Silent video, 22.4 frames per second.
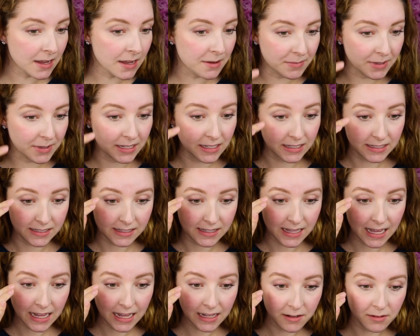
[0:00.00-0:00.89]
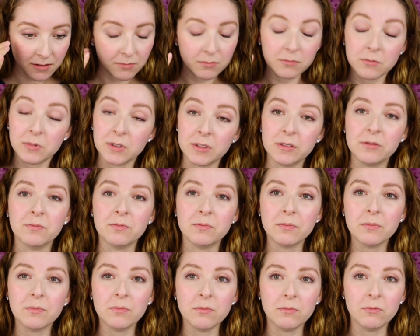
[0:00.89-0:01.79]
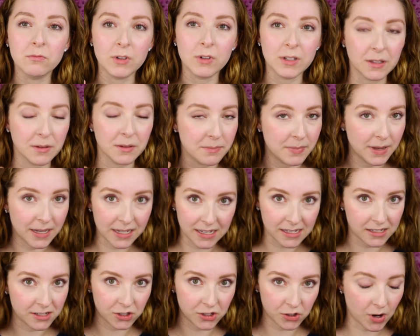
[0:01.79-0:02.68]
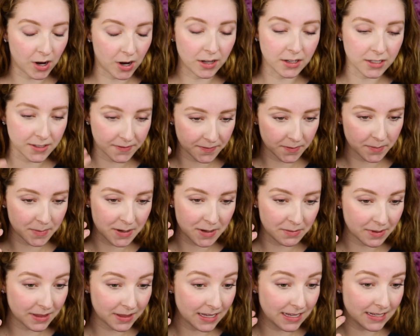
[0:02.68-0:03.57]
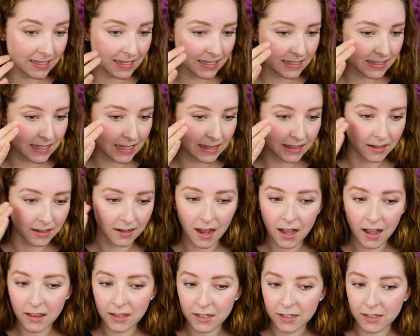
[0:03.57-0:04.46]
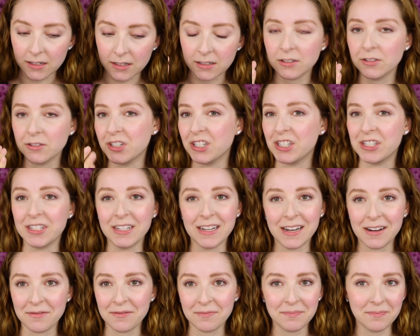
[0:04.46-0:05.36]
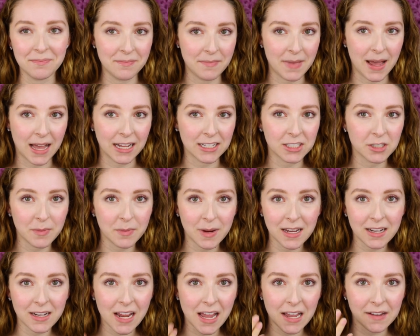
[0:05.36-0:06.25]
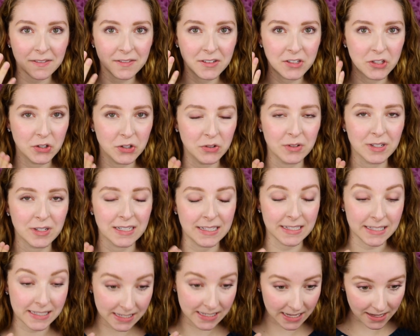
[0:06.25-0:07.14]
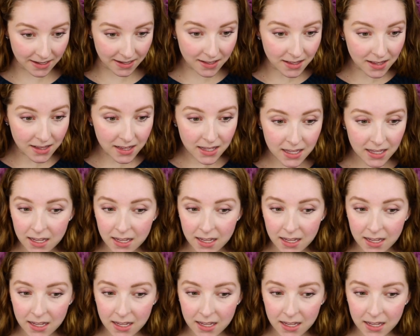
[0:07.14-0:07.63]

because that was one of the biggest struggles for me with this, is that the color just didn't match me enough to conceal.